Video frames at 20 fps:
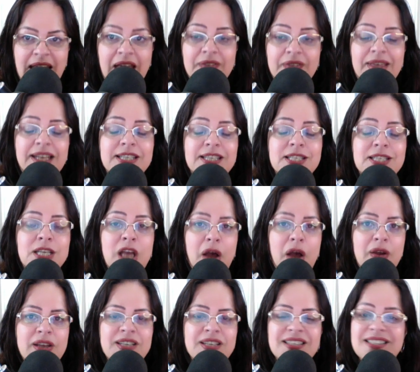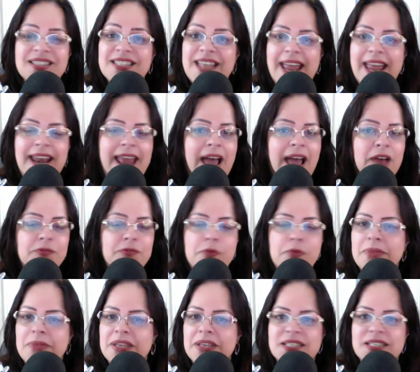that is going to stand out from
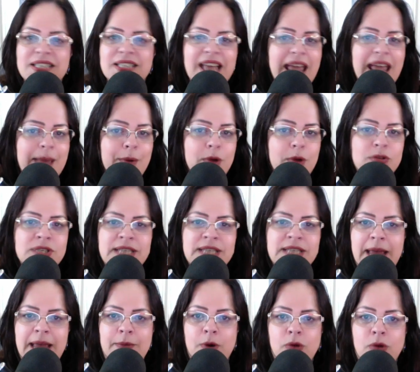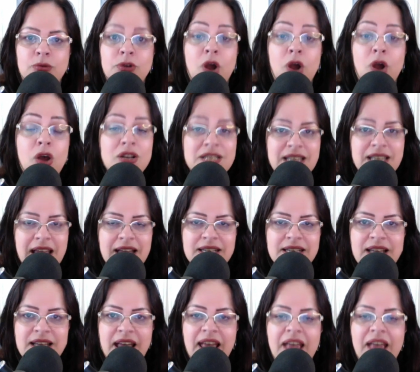the same old content